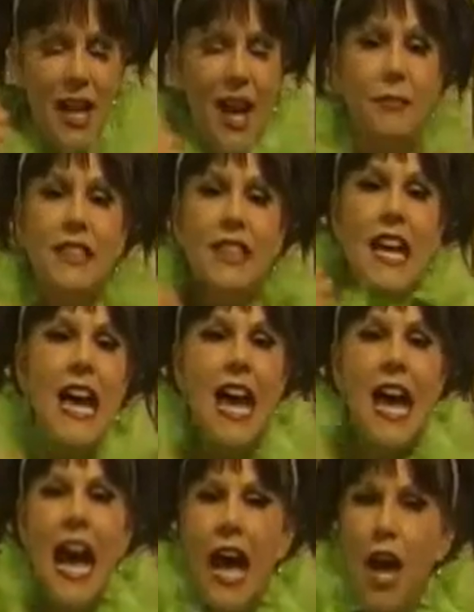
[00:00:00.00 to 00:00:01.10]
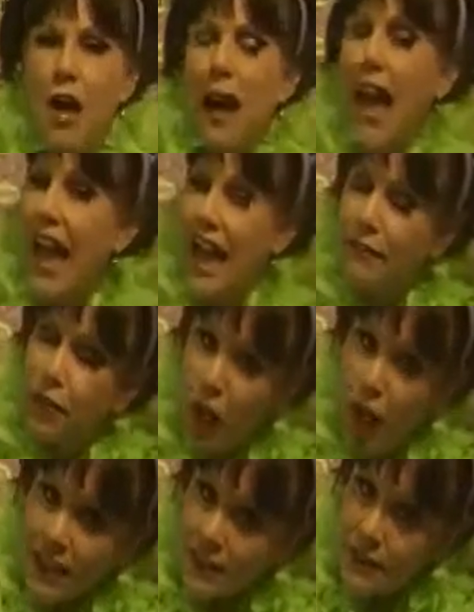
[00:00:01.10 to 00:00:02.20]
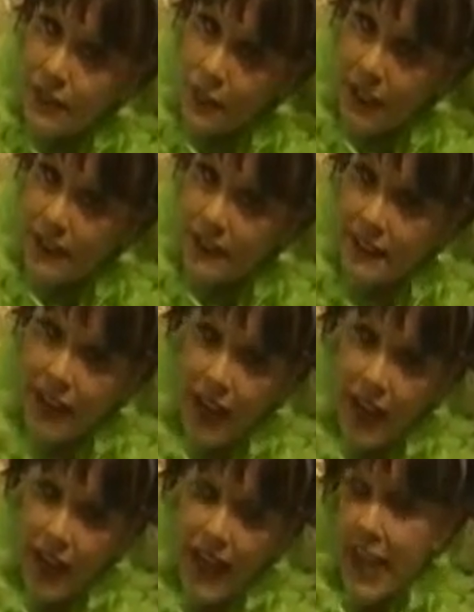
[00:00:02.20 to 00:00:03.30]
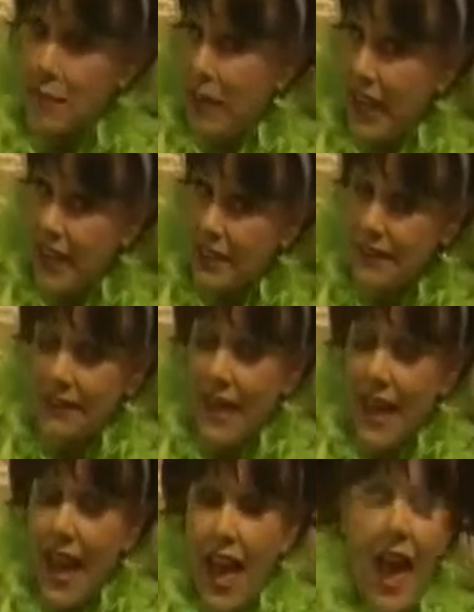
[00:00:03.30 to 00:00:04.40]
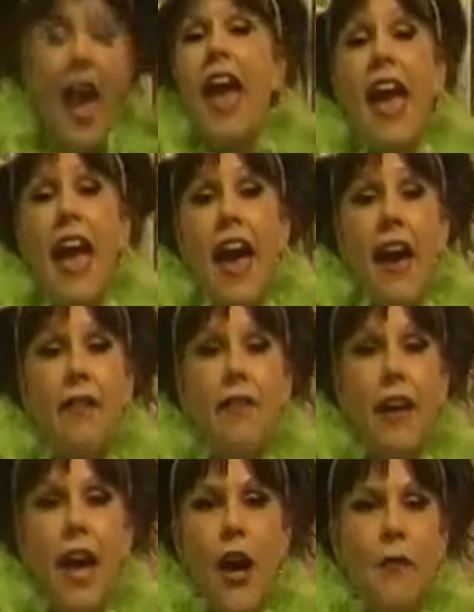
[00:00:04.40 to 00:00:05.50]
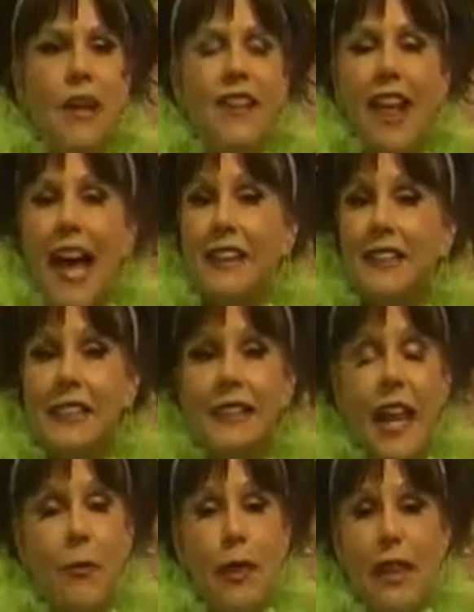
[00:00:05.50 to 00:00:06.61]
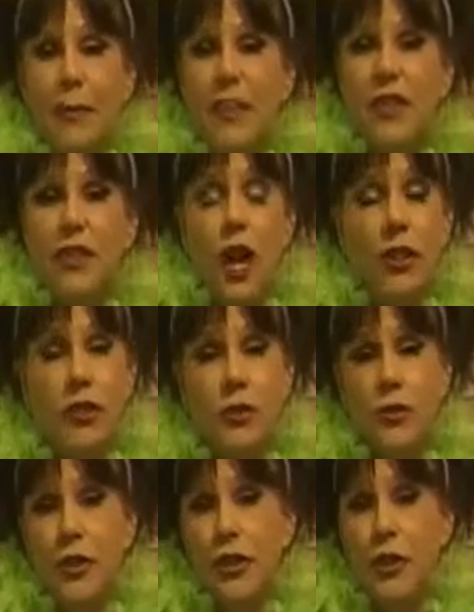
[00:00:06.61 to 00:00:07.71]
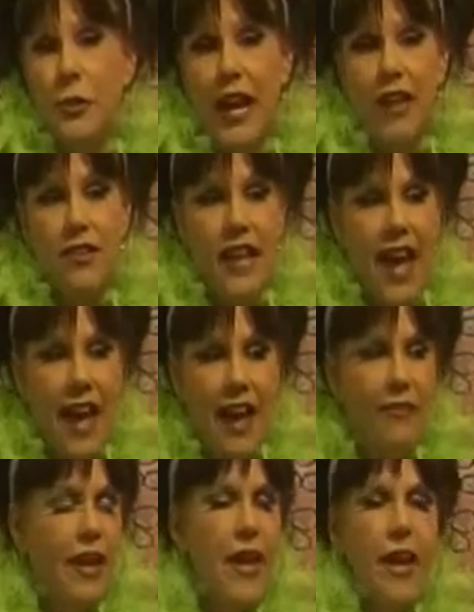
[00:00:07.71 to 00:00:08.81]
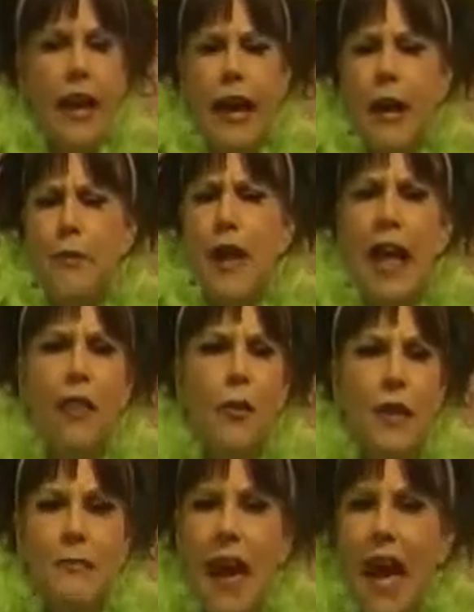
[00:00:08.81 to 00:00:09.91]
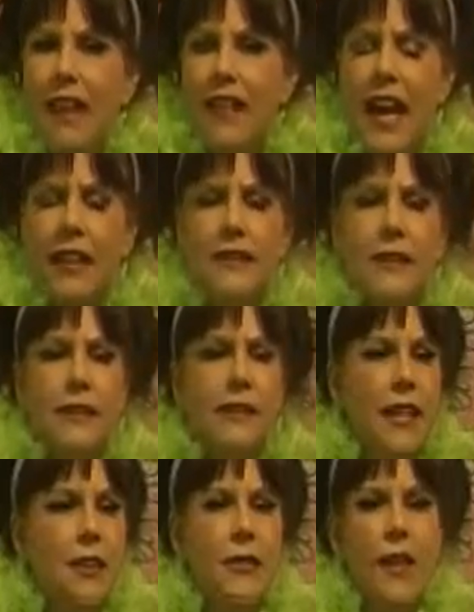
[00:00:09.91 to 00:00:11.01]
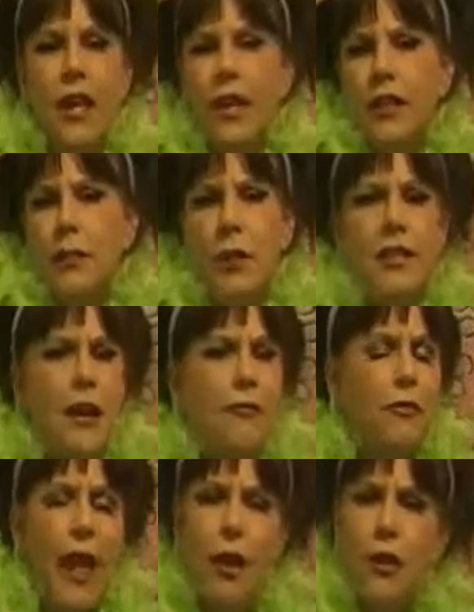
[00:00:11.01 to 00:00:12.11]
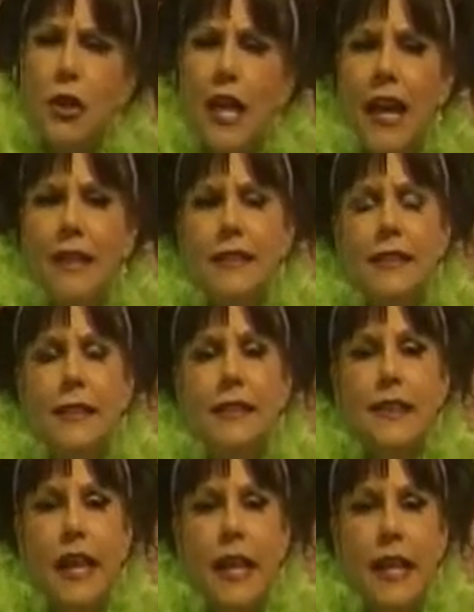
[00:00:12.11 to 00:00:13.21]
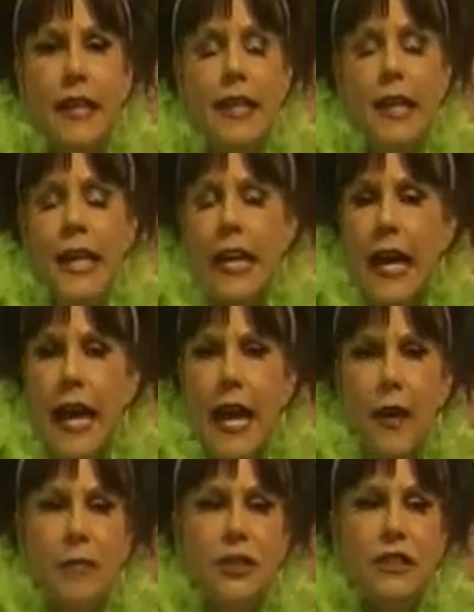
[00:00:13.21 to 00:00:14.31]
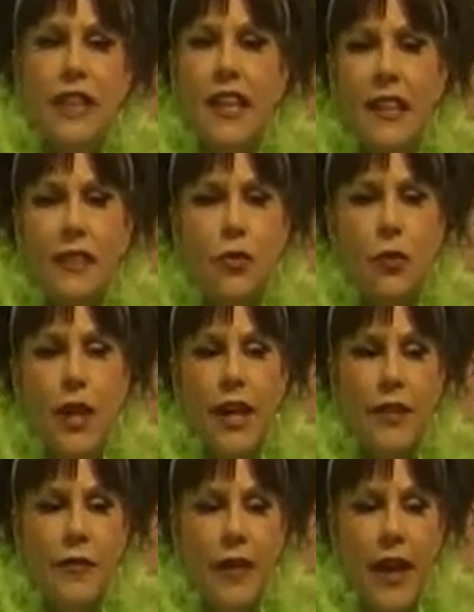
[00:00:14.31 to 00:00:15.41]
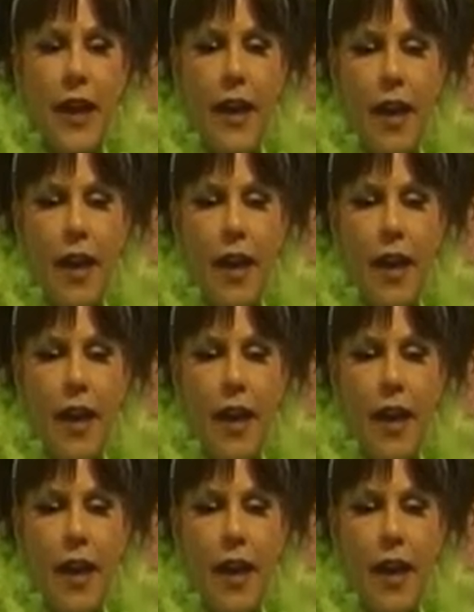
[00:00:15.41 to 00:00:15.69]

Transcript: sometimes. I have lots of different headbands. I have glasses that I pick up at the dollar store year round. I have Halloween back glasses and springtime flower glasses, and just any sort of